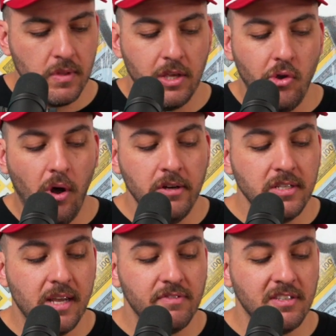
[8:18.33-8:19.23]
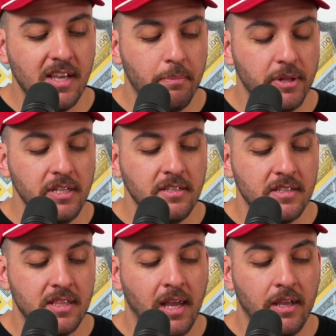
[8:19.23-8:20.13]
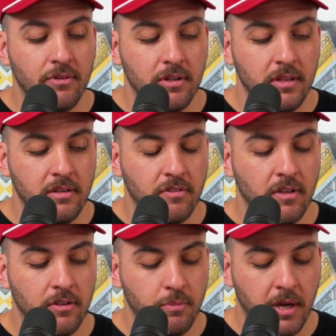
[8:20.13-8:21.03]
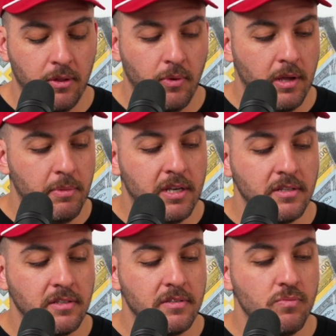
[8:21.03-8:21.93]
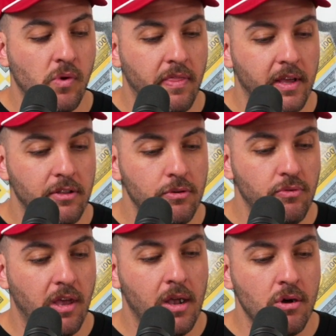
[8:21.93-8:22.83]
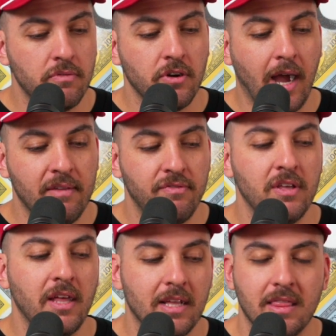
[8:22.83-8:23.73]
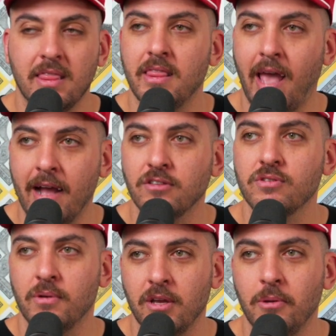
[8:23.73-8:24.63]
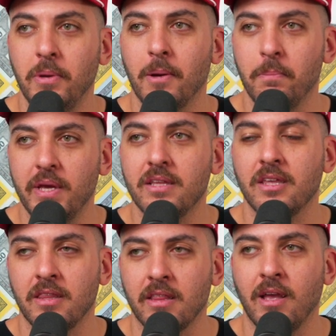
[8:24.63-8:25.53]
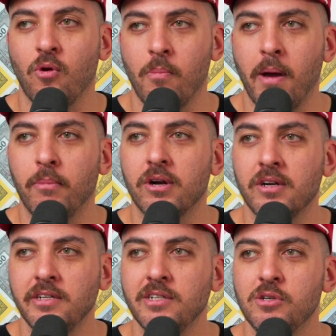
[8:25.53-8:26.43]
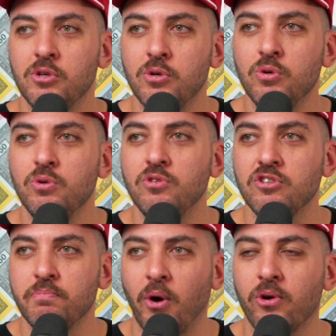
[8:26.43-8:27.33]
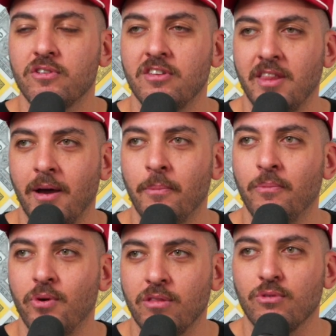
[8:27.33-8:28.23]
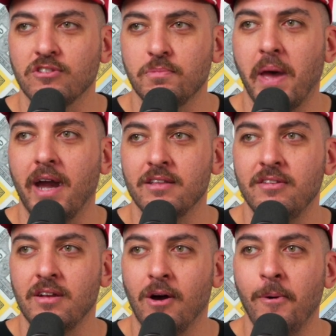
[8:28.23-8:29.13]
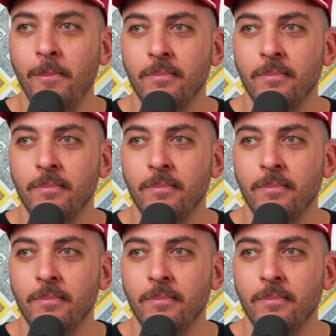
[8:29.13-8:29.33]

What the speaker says: You always have to say please and thank you to these things, by the way, because when they do take over, I feel like that's going to be a big thing that they remember. Who spoke to them with respect, you know?